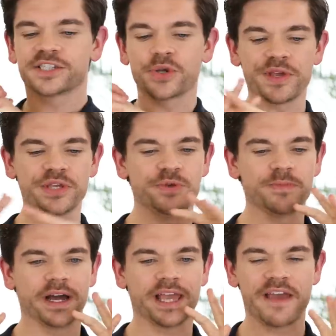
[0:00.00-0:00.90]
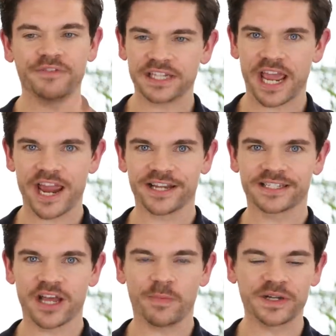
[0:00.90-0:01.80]
Showing you my everyday
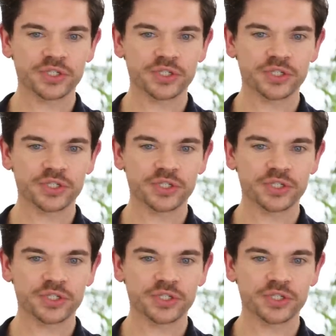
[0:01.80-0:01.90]
hairstyle,